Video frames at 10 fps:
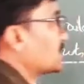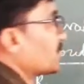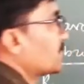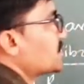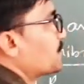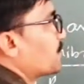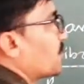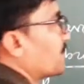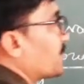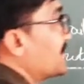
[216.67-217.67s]
which
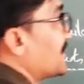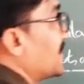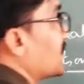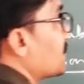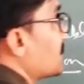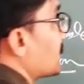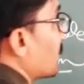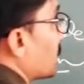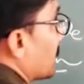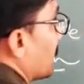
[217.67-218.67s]
item is
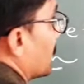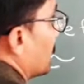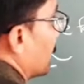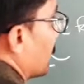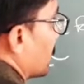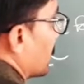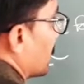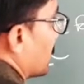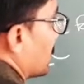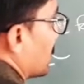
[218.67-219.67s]
not available for the
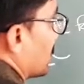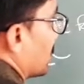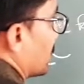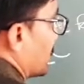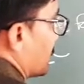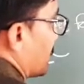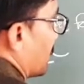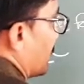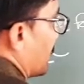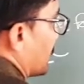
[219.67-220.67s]
which
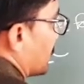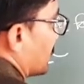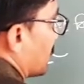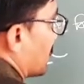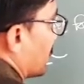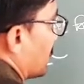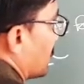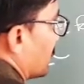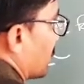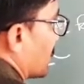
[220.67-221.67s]
profit is not
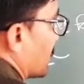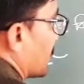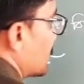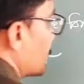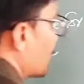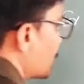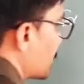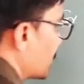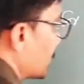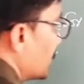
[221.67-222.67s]
available for the
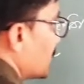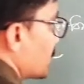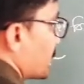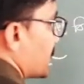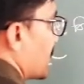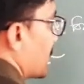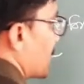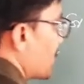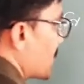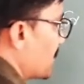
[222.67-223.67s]
distribution. So share
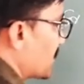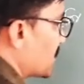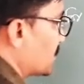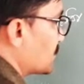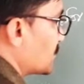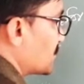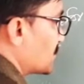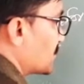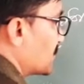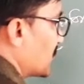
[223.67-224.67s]
premium account,
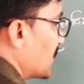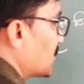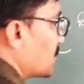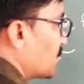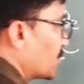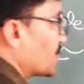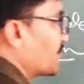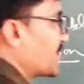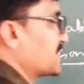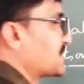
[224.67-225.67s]
right, or
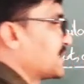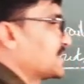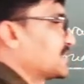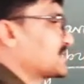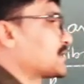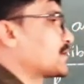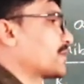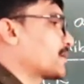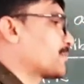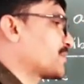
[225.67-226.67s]
you can say the
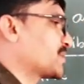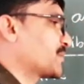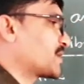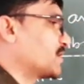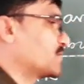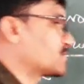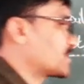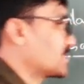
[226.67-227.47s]
security premium account.